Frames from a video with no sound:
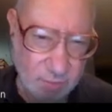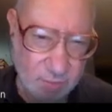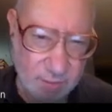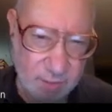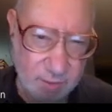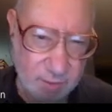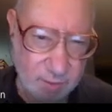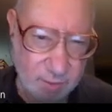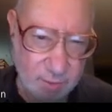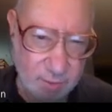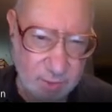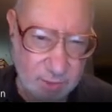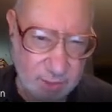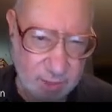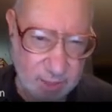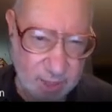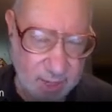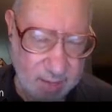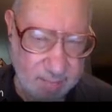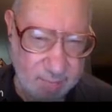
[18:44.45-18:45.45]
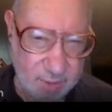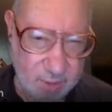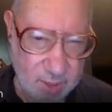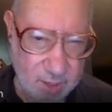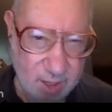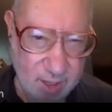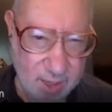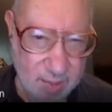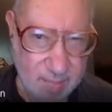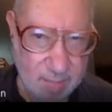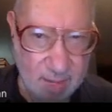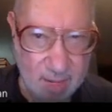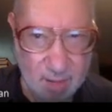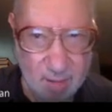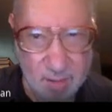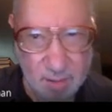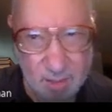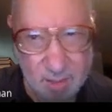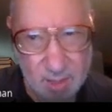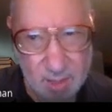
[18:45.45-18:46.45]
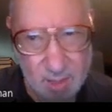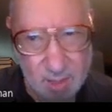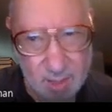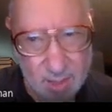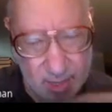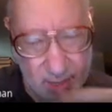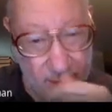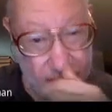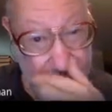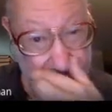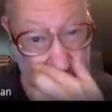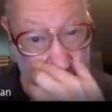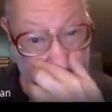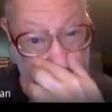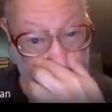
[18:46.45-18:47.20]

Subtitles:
of integrals that I'm talking about, if you